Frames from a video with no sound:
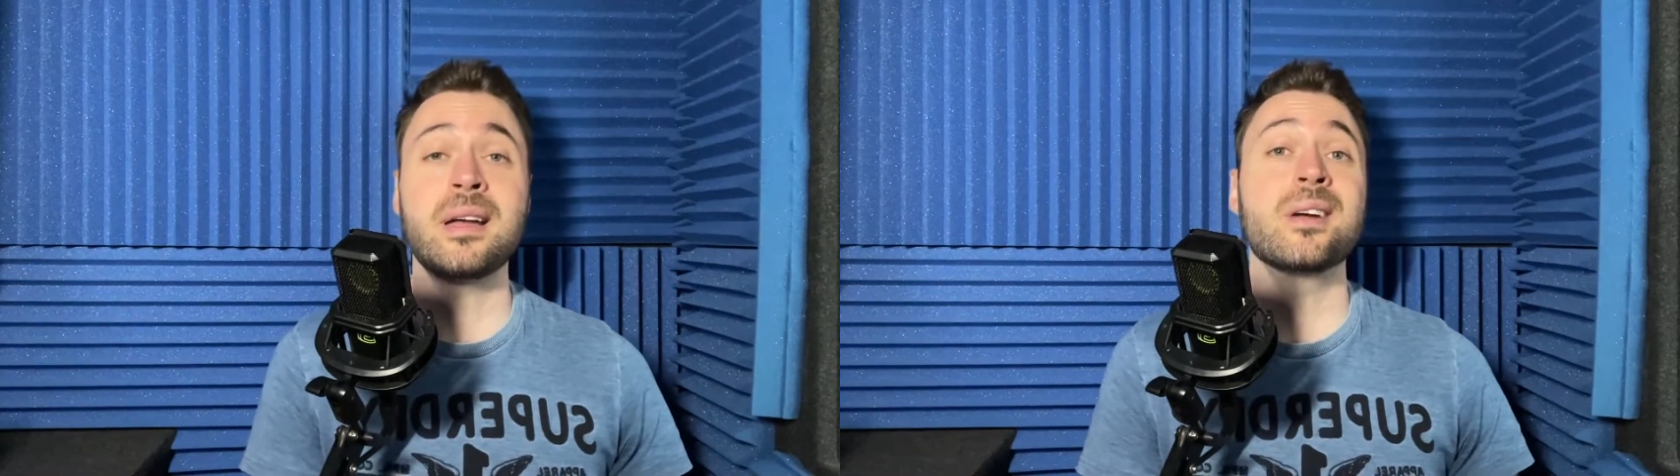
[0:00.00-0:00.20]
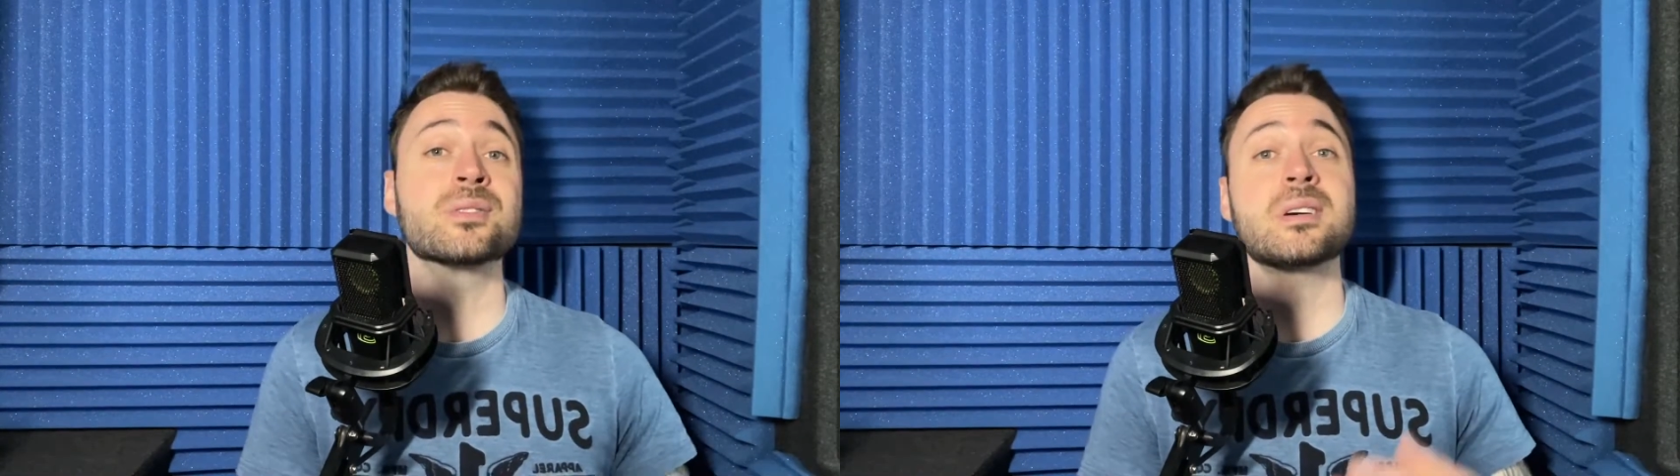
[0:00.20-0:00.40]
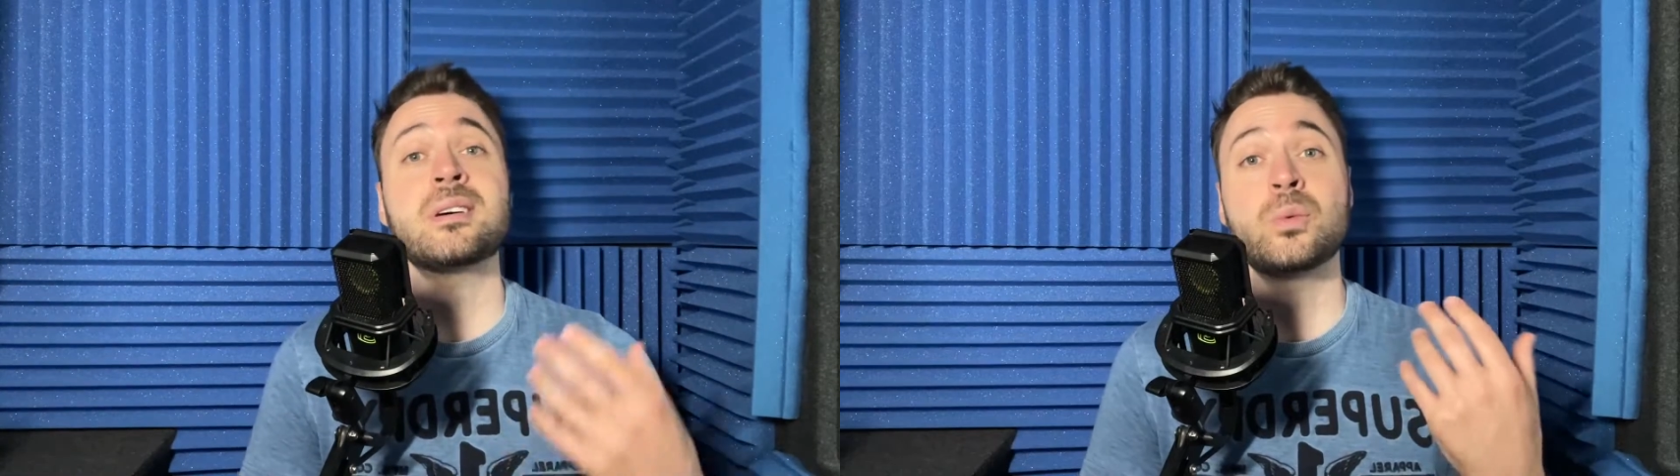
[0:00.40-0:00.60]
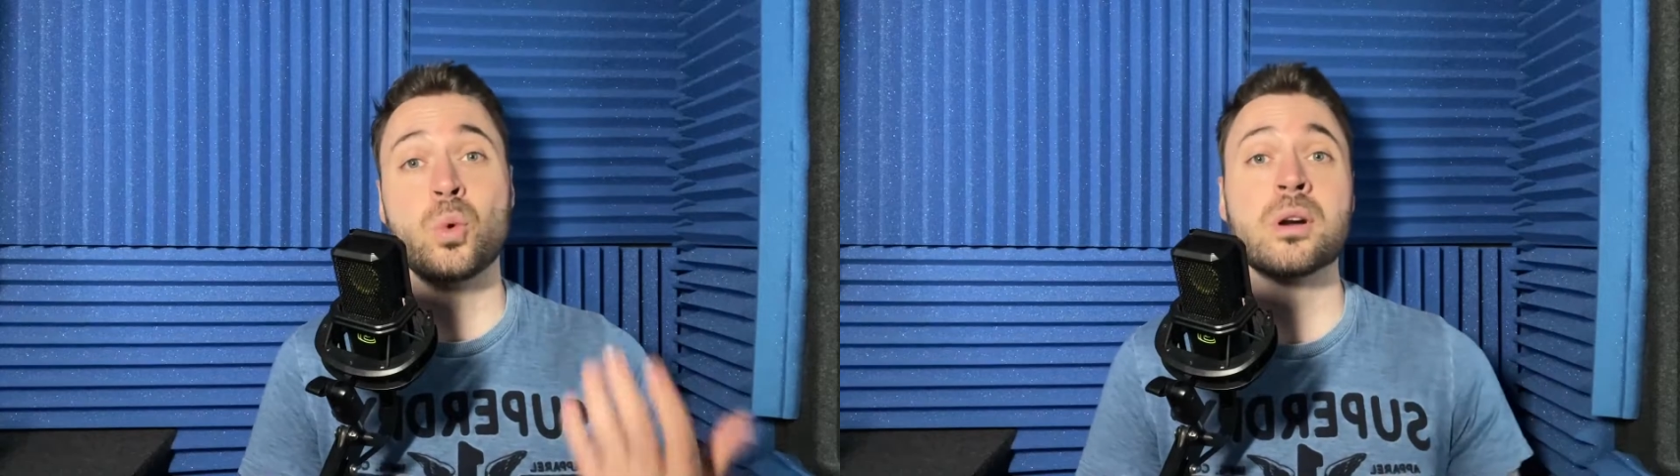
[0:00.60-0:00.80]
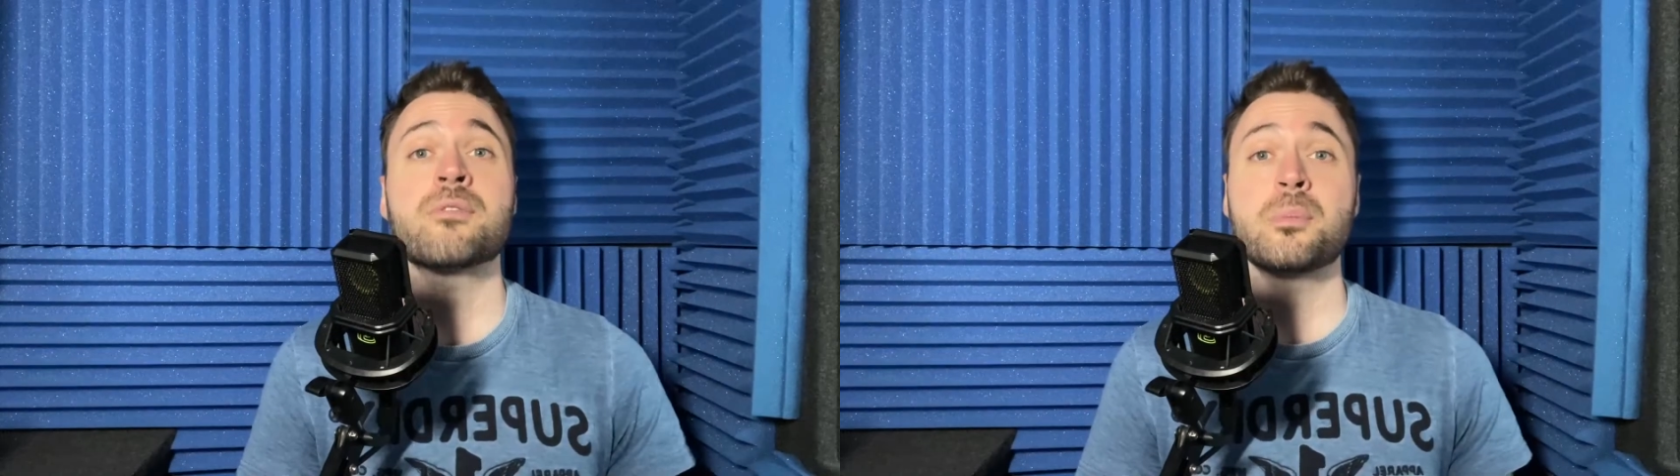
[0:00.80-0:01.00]
house. I
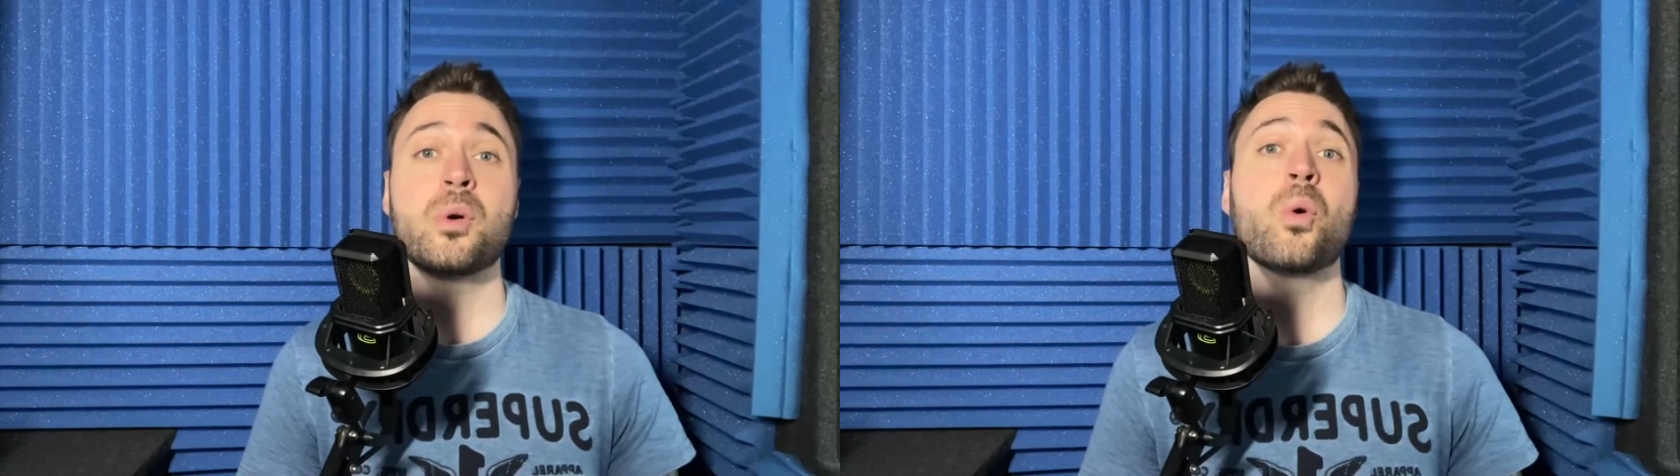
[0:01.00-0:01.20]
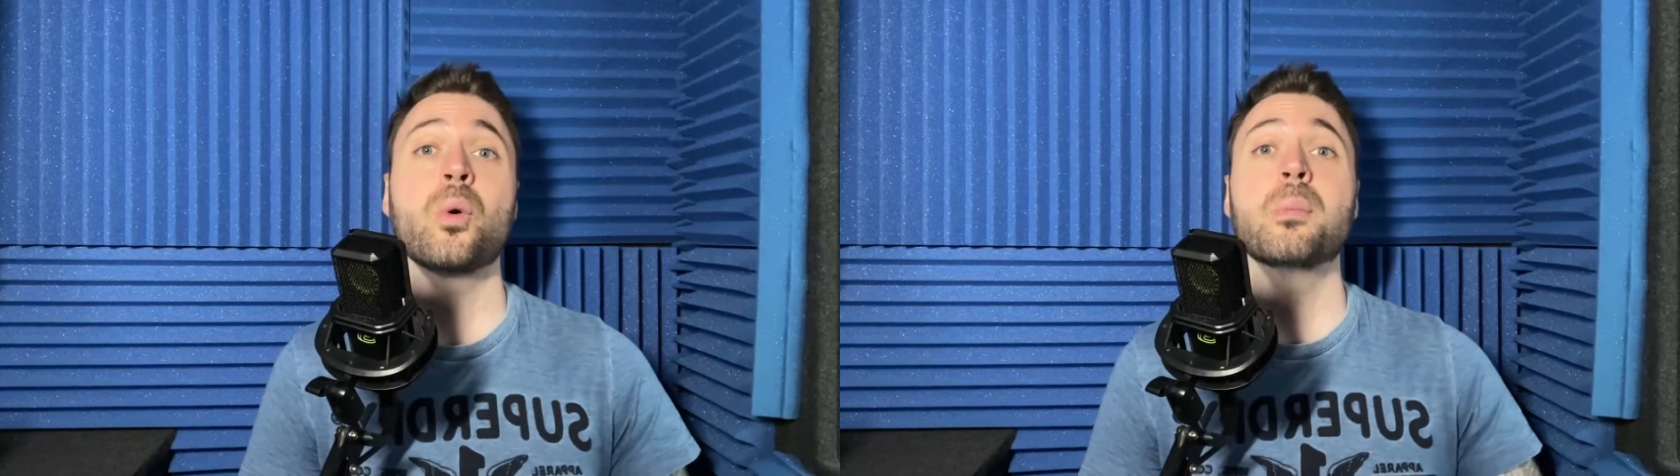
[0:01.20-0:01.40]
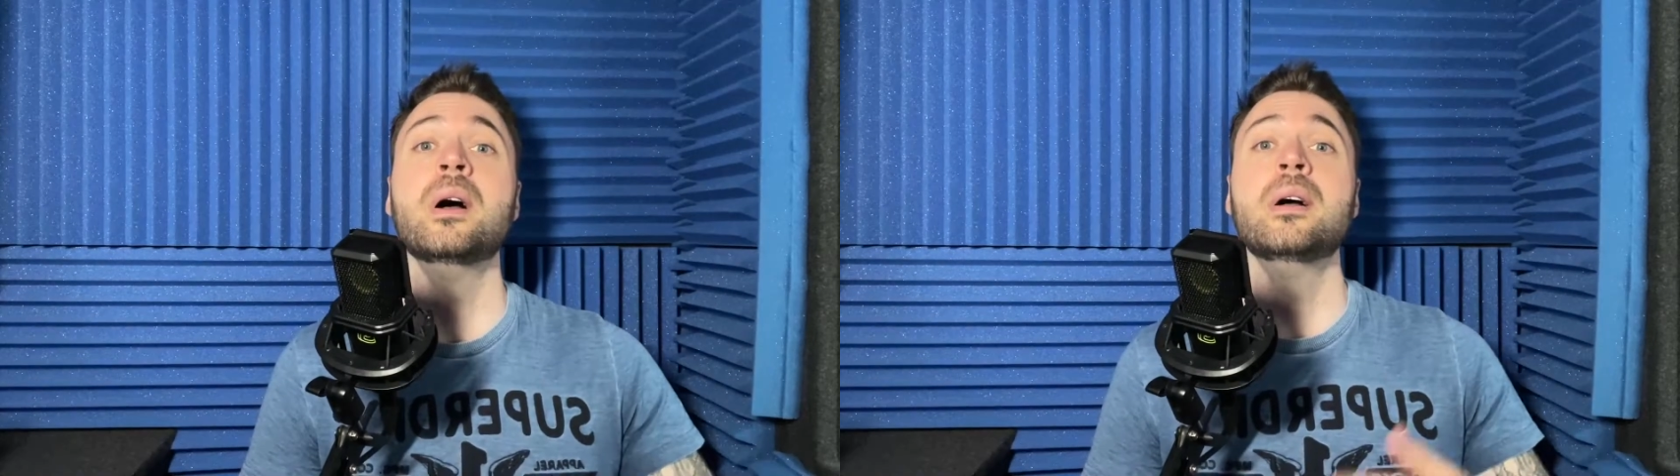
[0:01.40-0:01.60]
work from home.